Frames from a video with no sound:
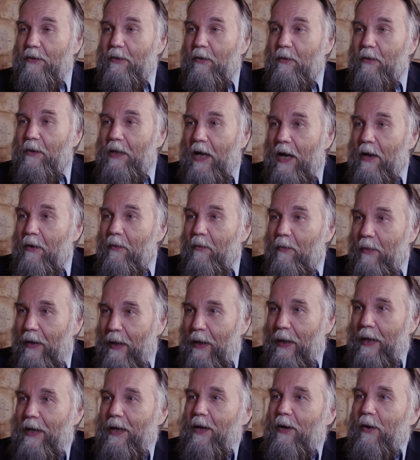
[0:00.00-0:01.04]
So now we
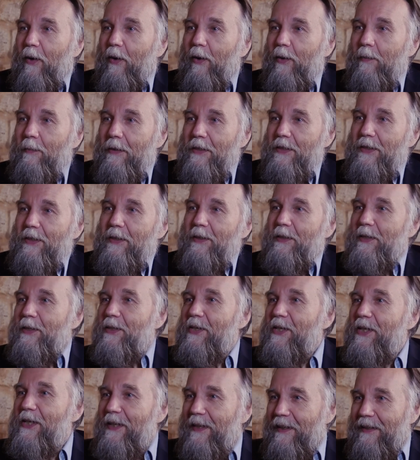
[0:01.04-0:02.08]
are almost in the
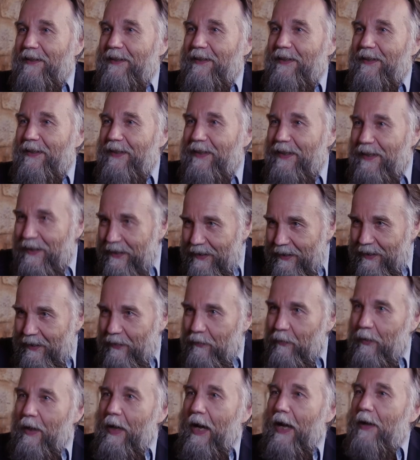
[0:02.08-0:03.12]
Shia.
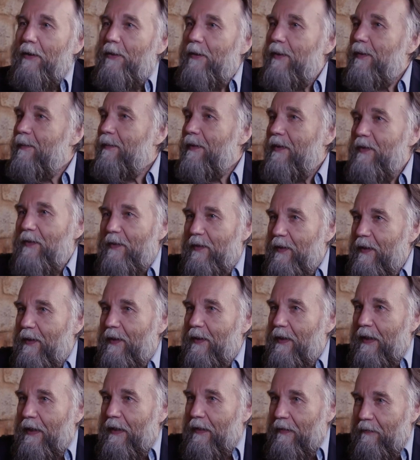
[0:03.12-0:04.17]
We are almost
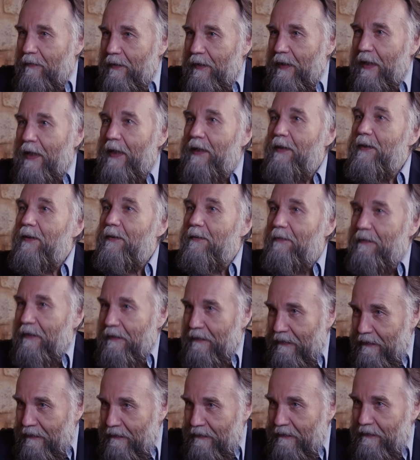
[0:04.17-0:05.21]
in the Vilayeti
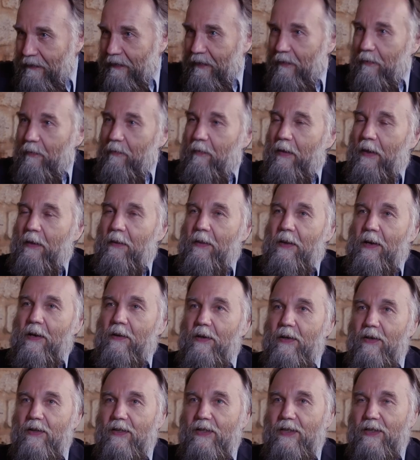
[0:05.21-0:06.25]
Fakih, where
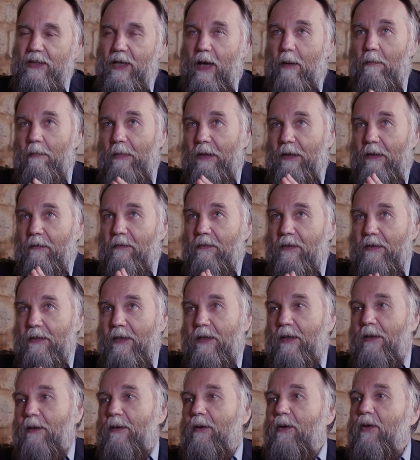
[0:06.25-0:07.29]
there is some
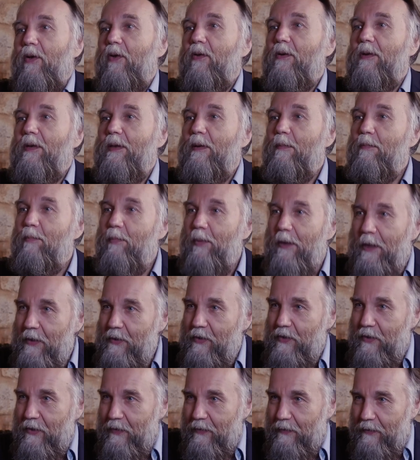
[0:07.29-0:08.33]
metaphysical
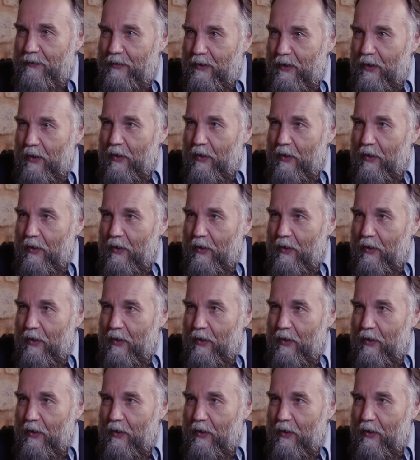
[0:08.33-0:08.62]
contemplation